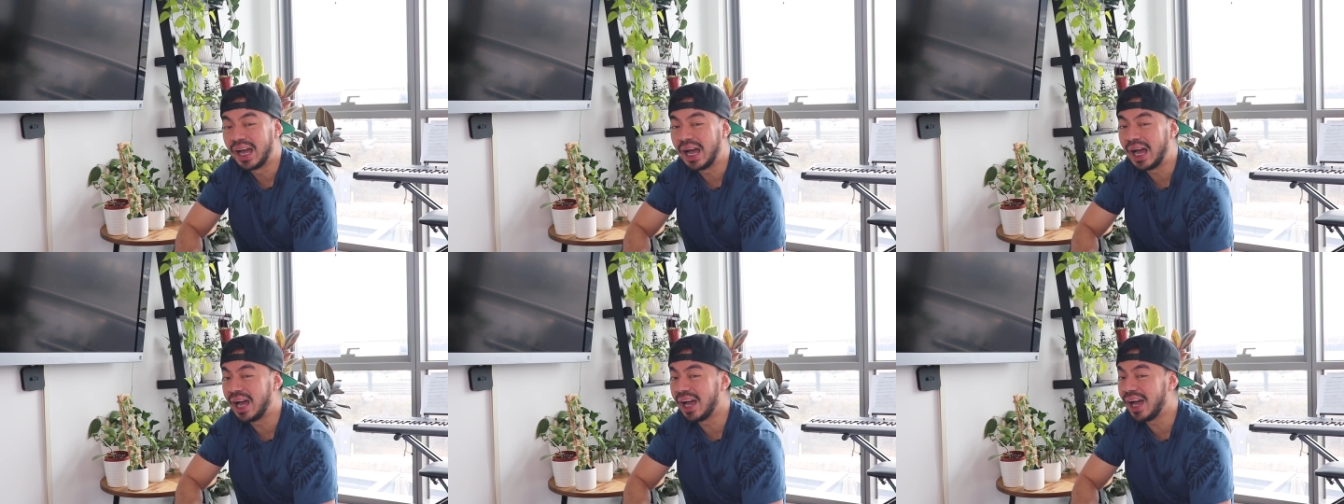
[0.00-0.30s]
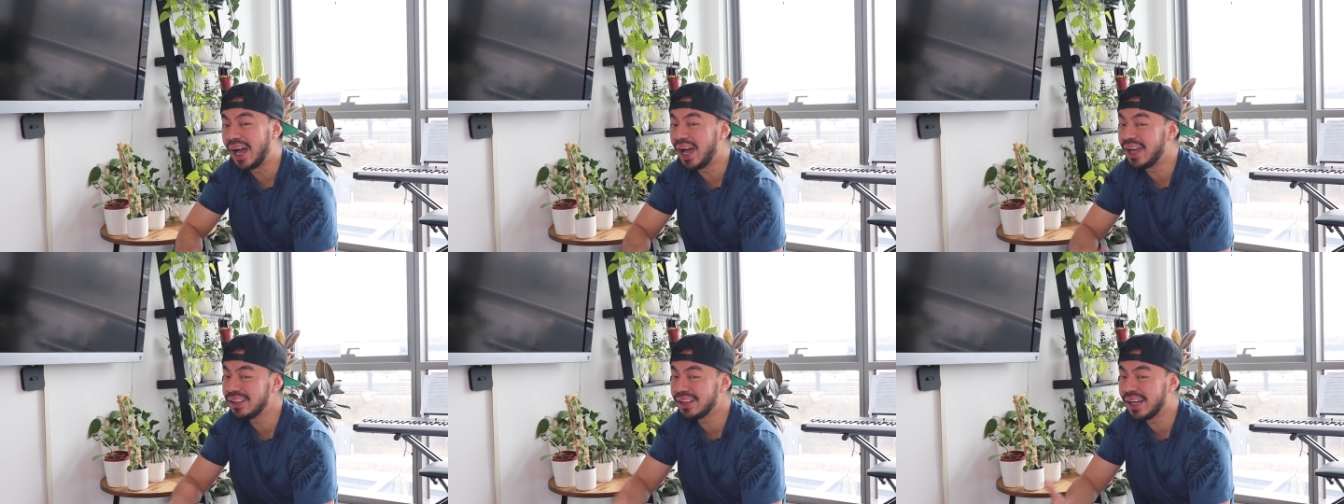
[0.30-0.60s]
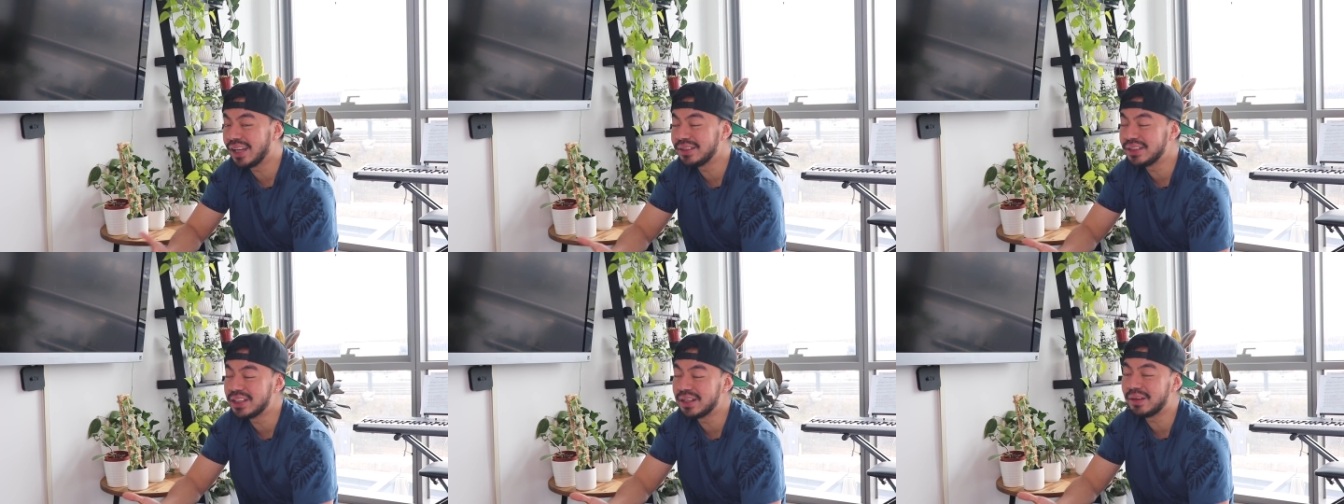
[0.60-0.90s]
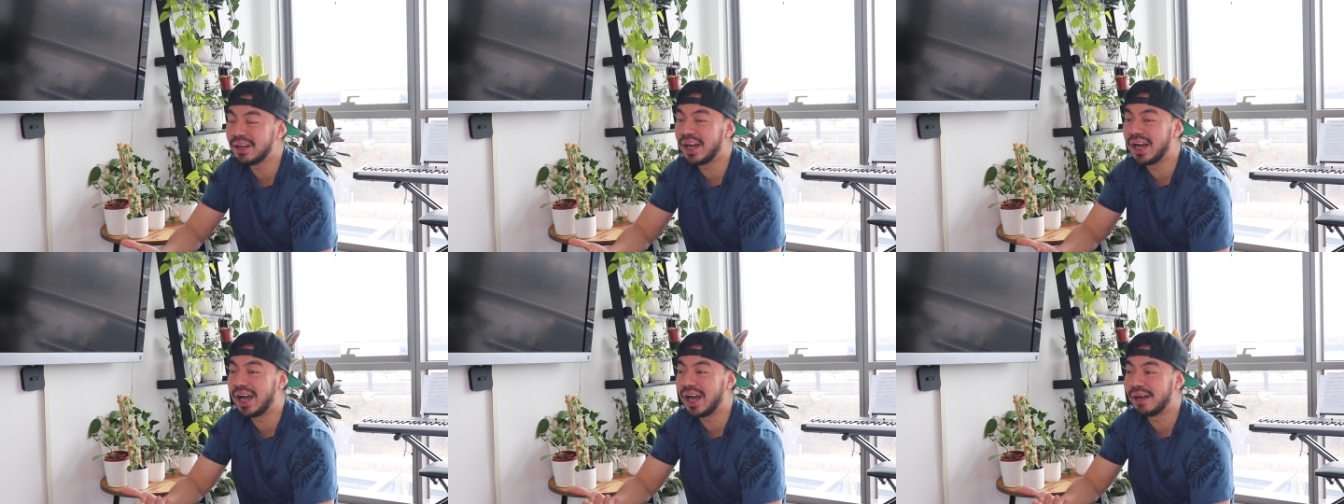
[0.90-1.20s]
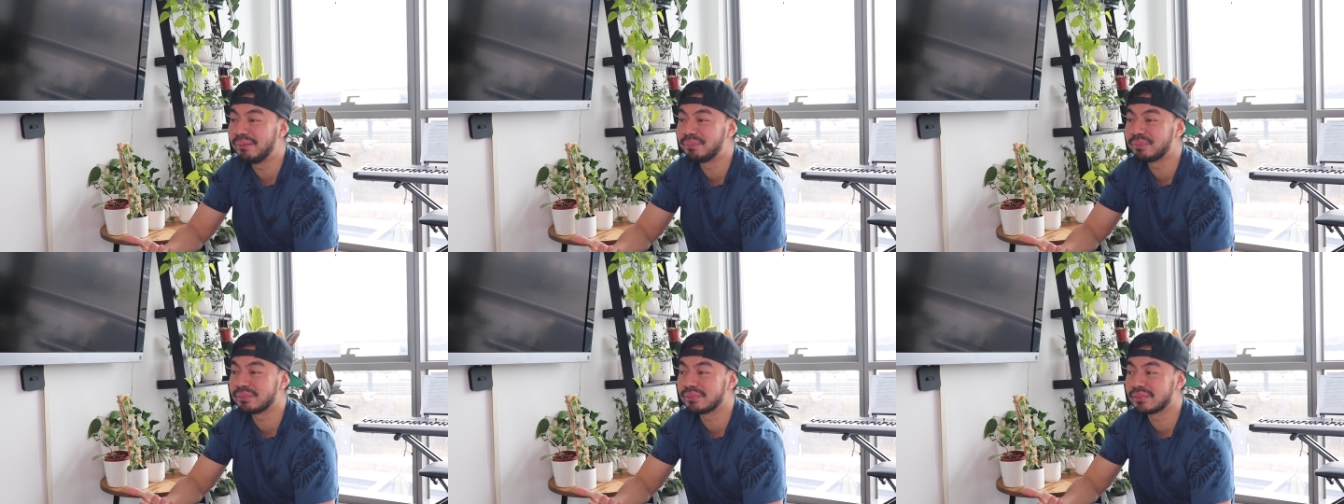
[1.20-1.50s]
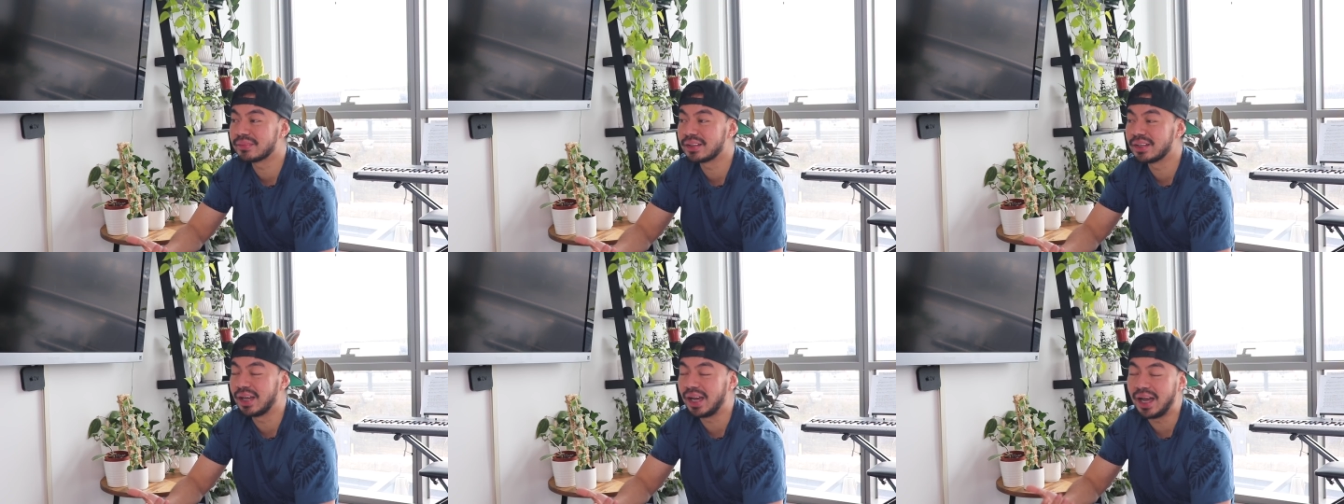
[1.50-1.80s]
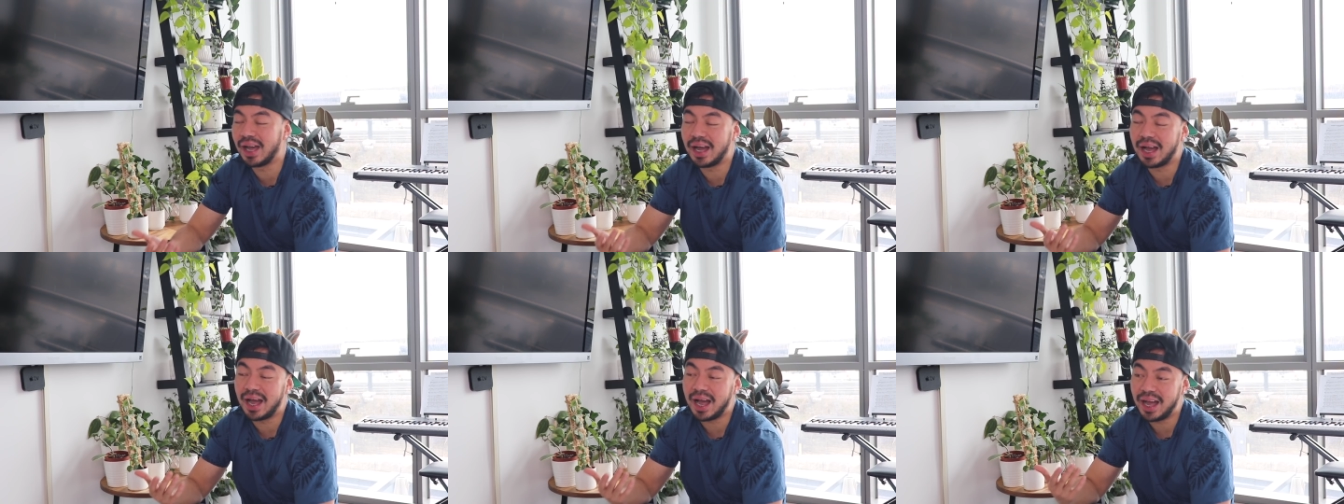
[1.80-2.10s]
I, you know,
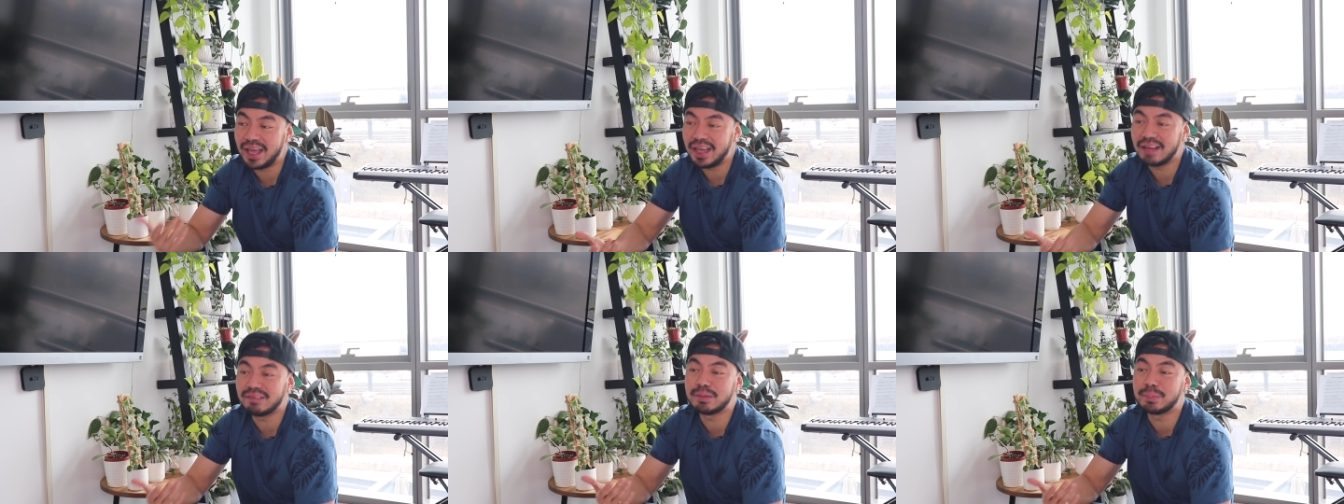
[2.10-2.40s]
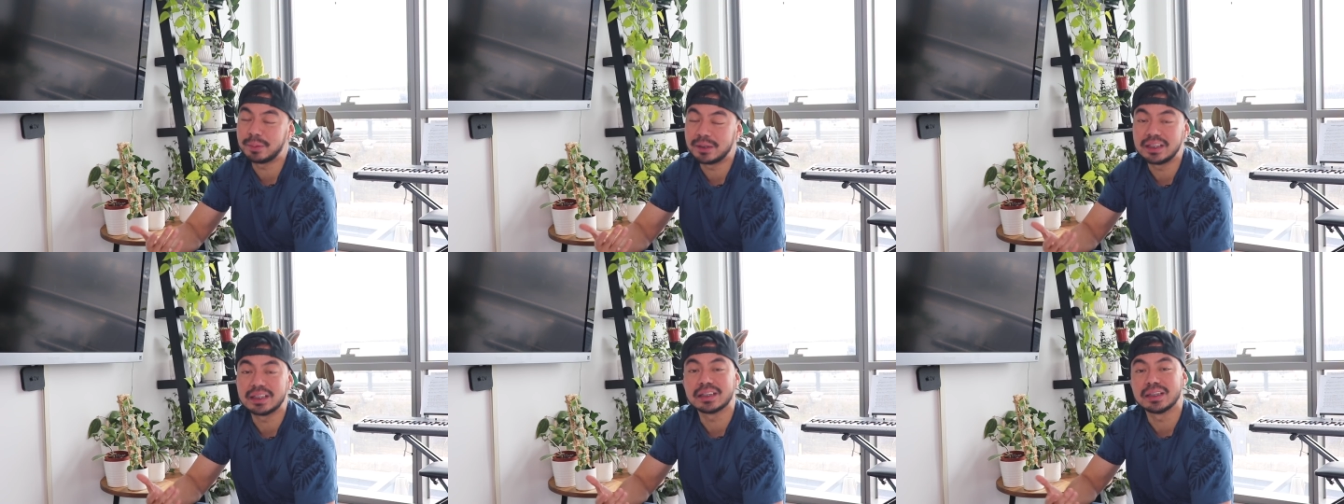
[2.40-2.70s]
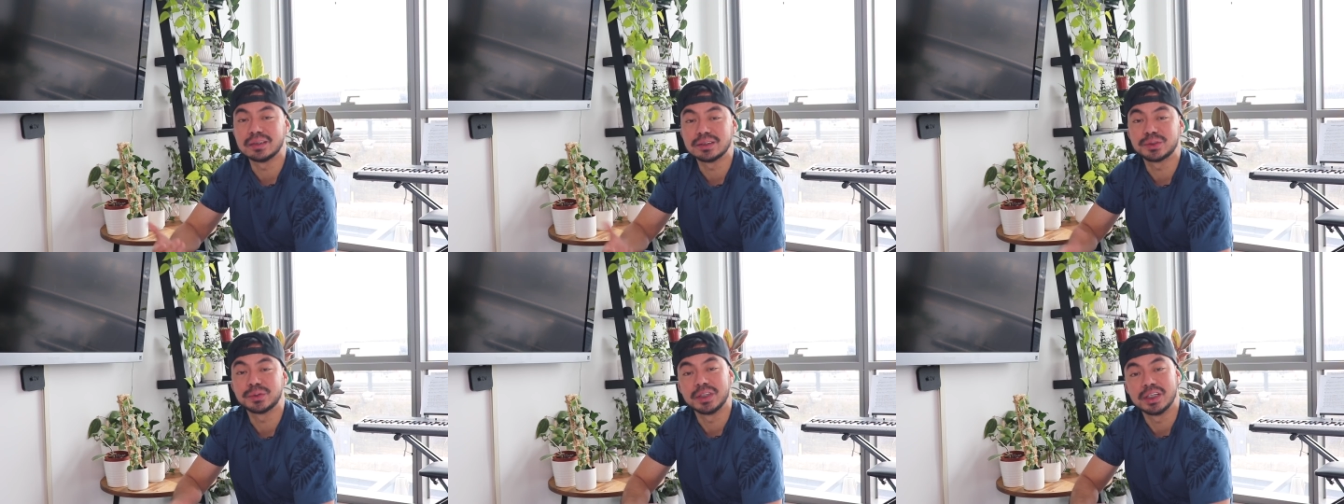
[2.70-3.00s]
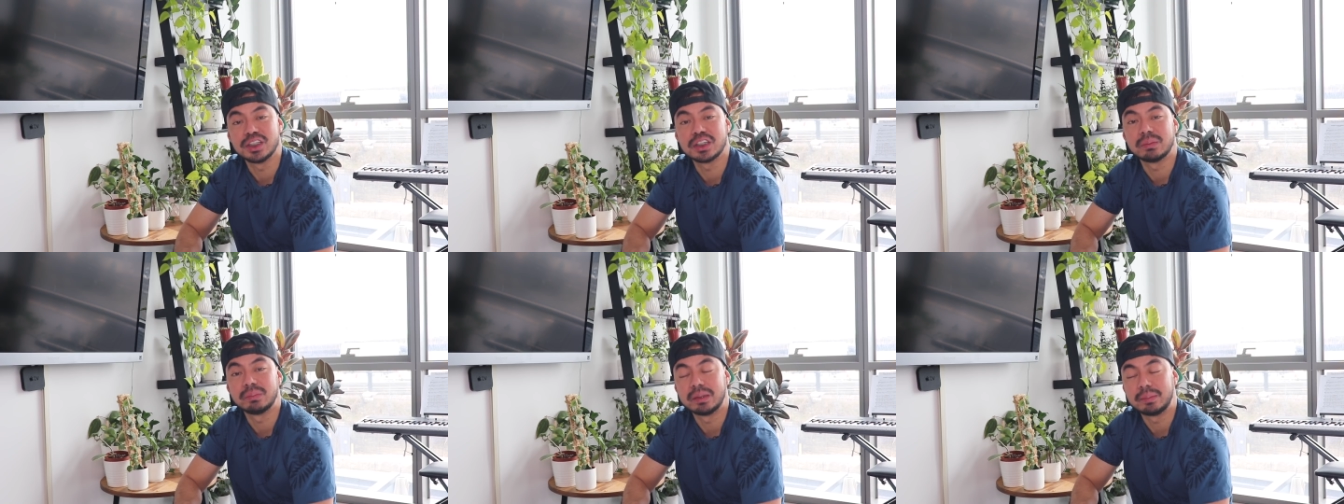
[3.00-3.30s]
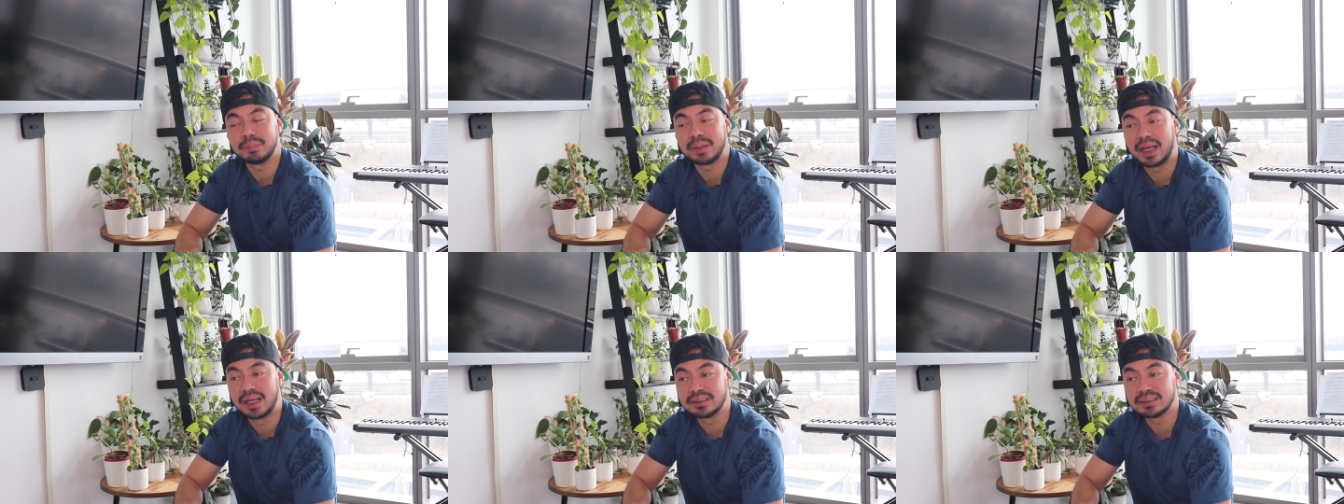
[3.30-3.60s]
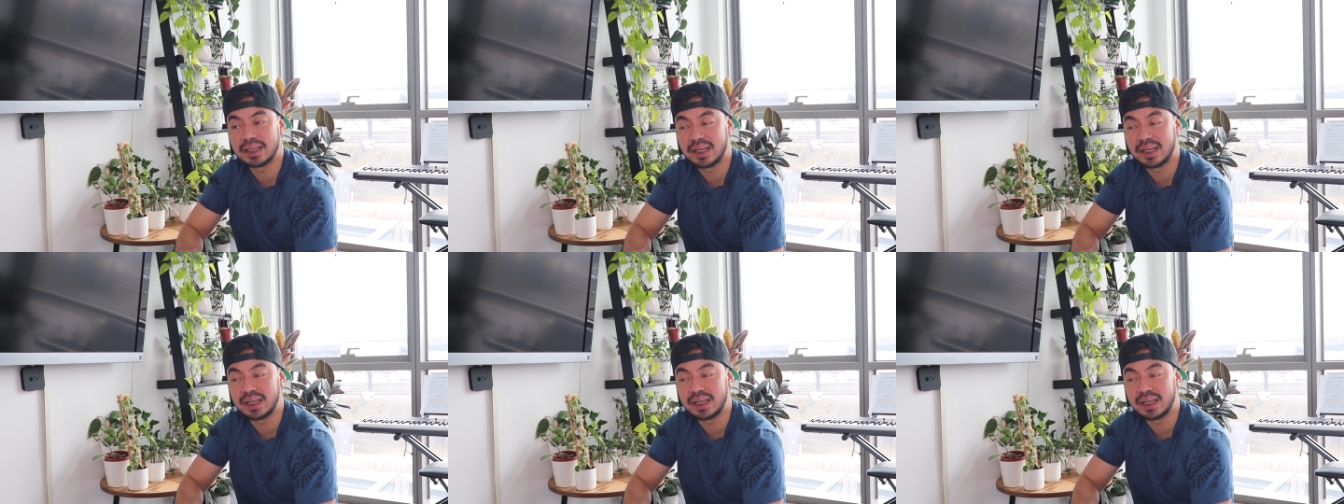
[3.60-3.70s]
I have a pretty close relationship with my plants.